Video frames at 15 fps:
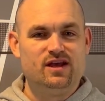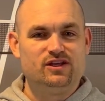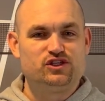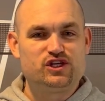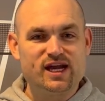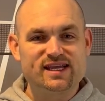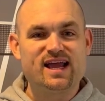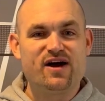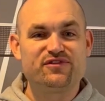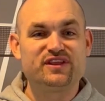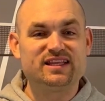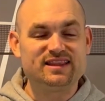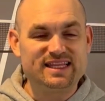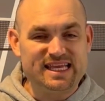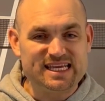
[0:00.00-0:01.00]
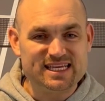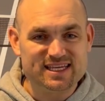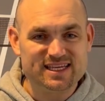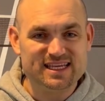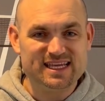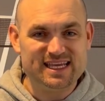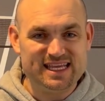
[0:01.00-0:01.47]
Check out the
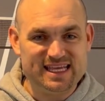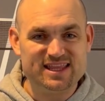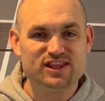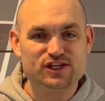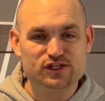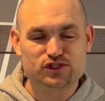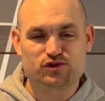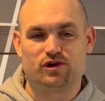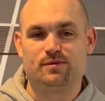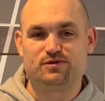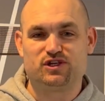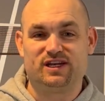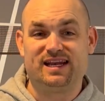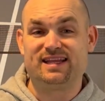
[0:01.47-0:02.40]
link in the description.